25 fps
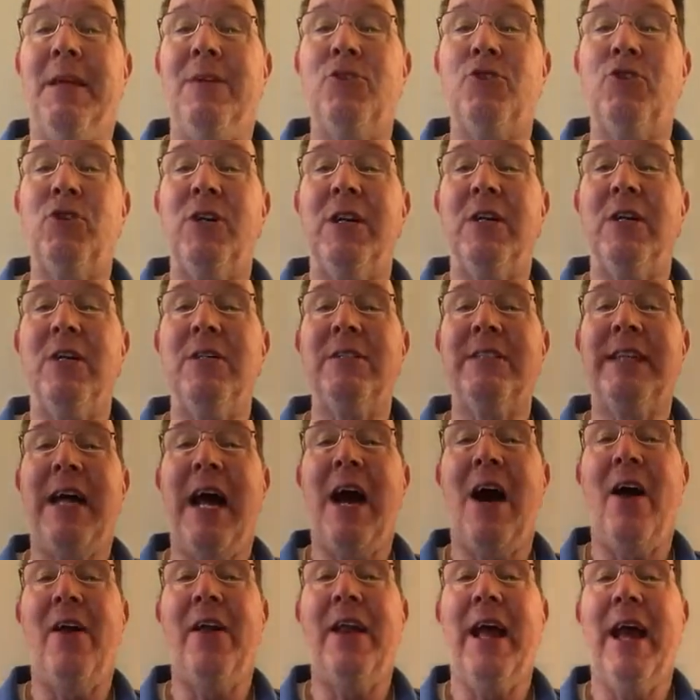
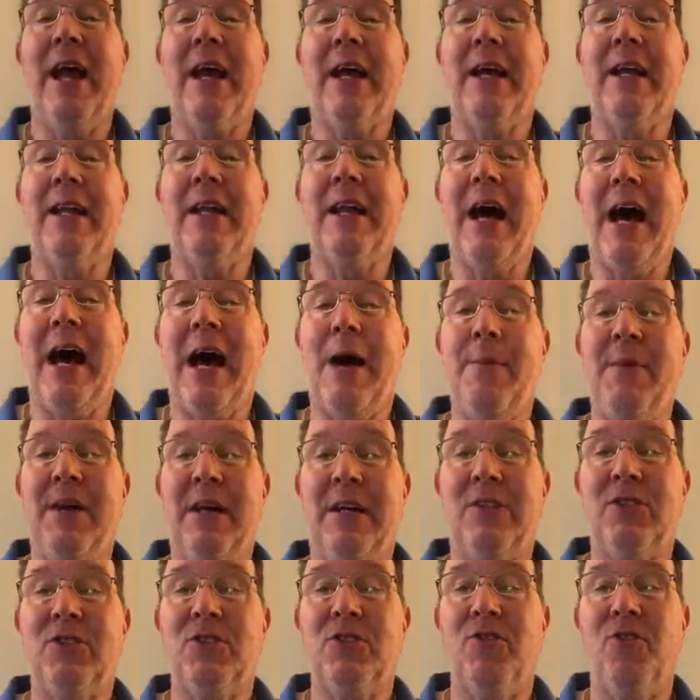Trickle-down
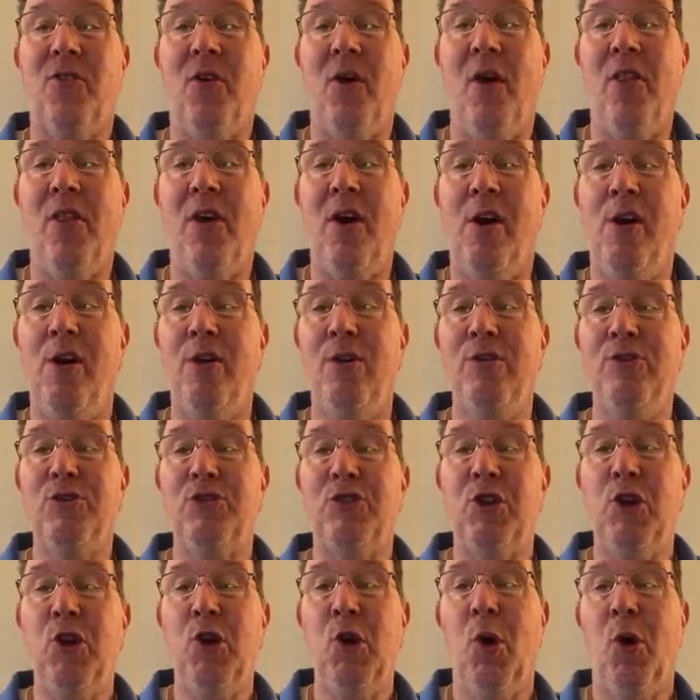economics for
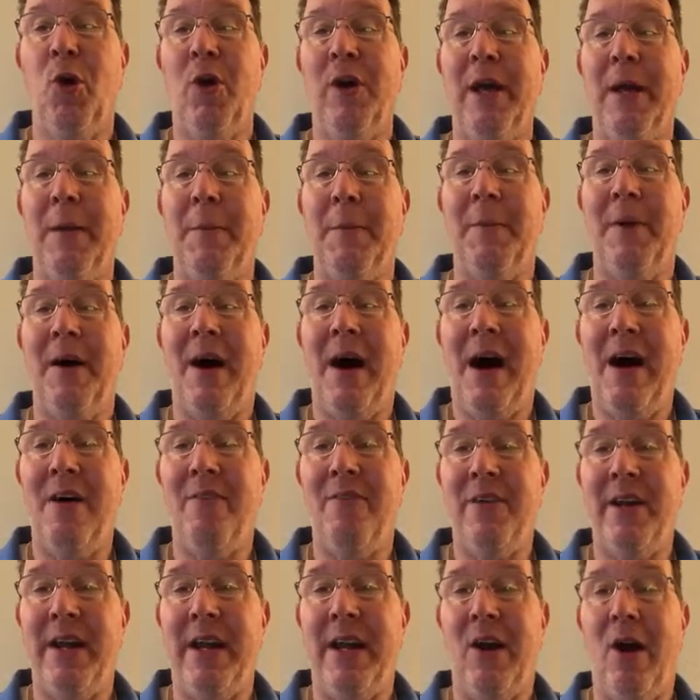those who are in
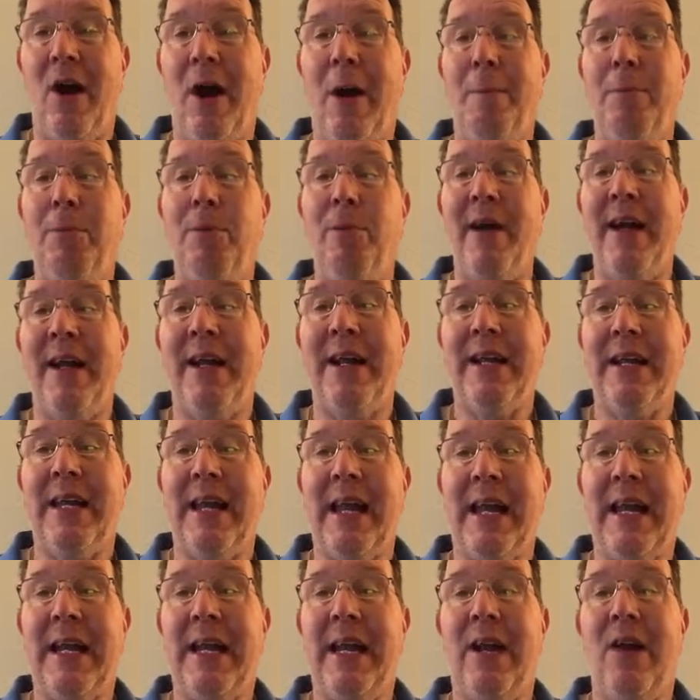poverty are
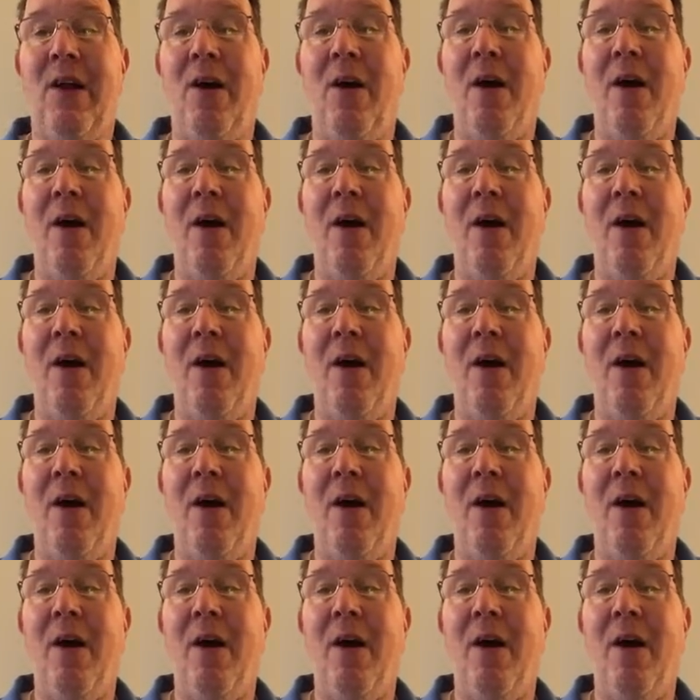predicated